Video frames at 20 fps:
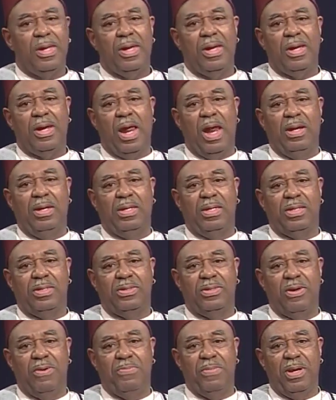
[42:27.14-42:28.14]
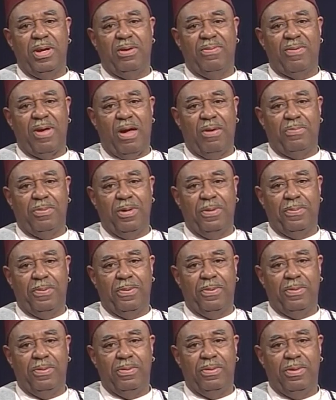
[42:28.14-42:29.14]
And I look at so many of our
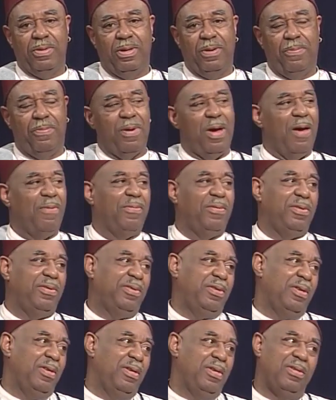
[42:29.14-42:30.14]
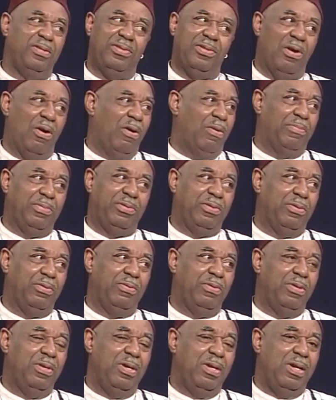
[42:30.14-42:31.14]
people, and the prophets saw them too.
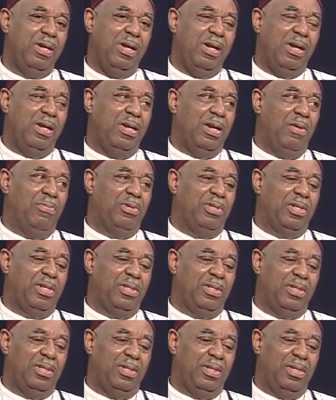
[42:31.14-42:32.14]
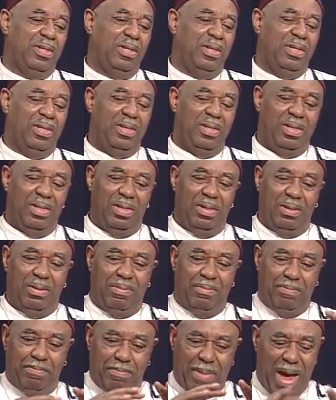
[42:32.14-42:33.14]
They were just
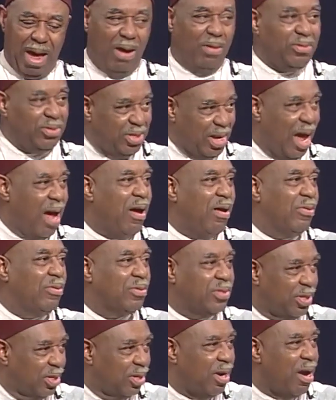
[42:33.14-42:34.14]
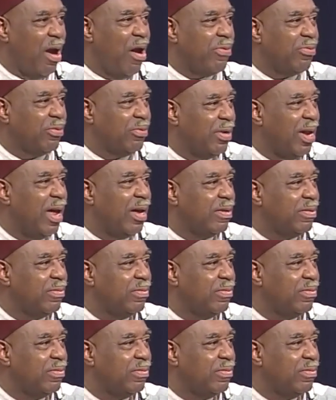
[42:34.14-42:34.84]
bound down to carnal life.